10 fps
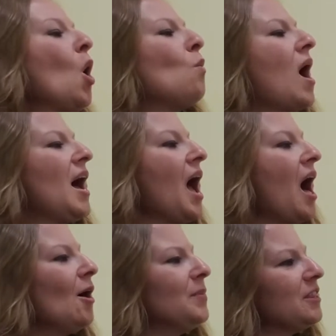Why,
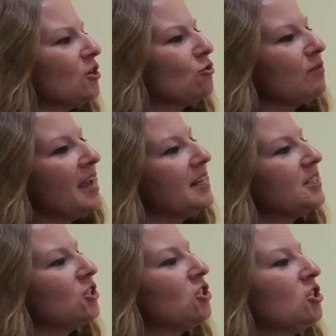I'll be the
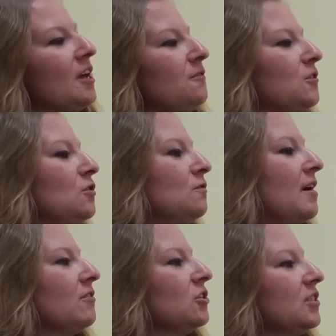greatest chef you've
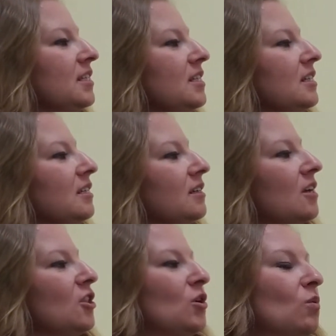ever seen.
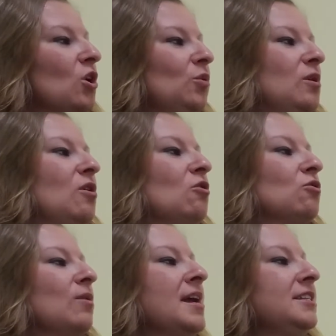The world will go
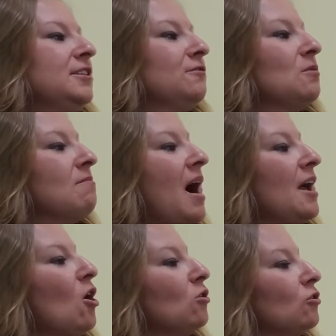crazy for my
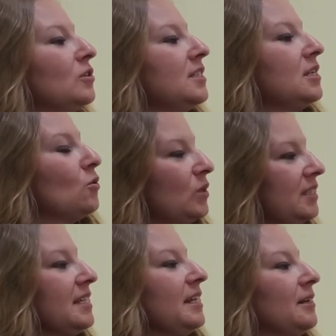haute
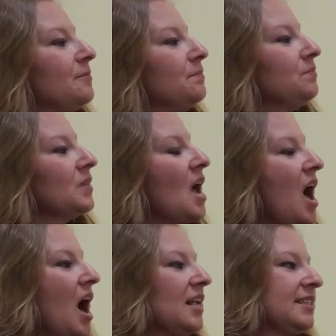cuisine.
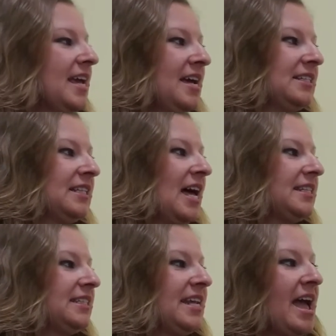I'll
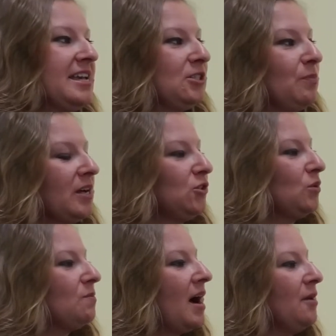tantalize taste buds
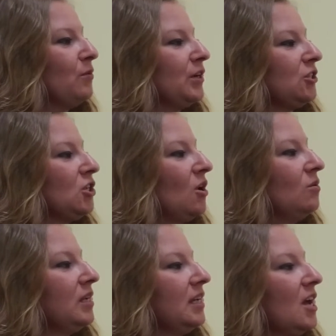with my
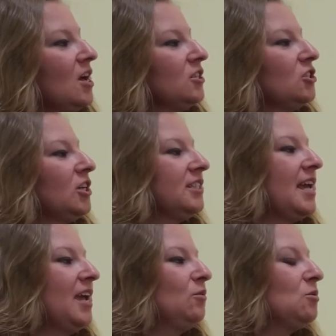rigatoni,
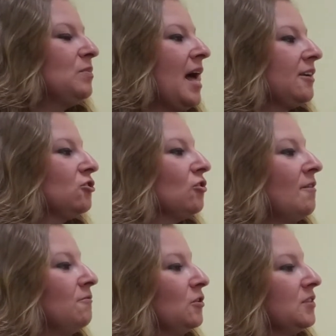sauteed with black
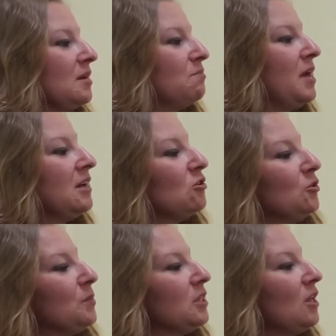truffles and
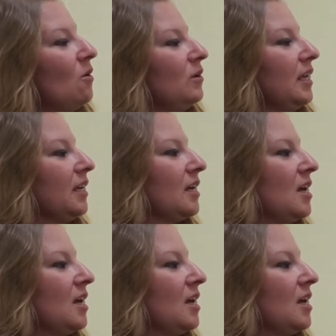pickled bologna.